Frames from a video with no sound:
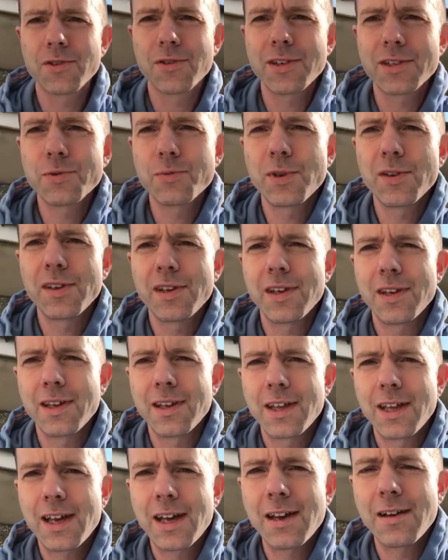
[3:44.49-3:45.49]
as we
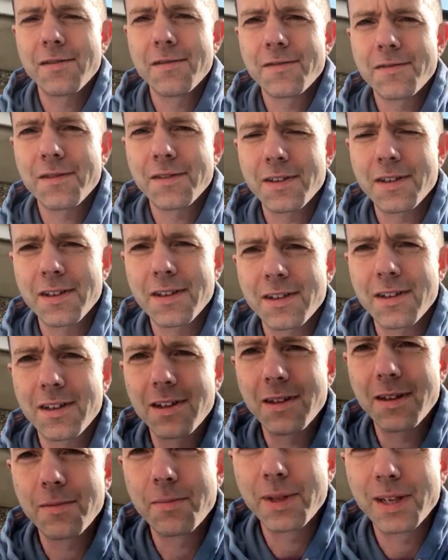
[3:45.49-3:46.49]
have
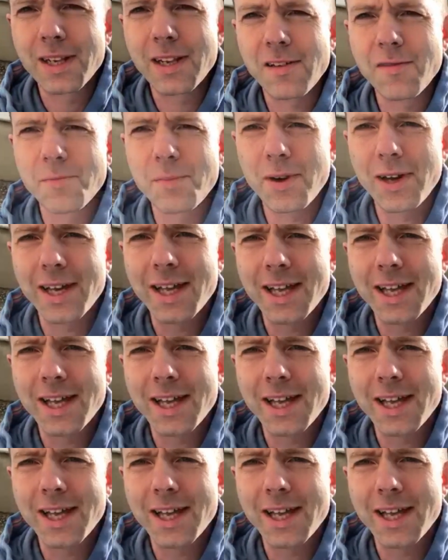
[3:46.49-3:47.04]
been loved by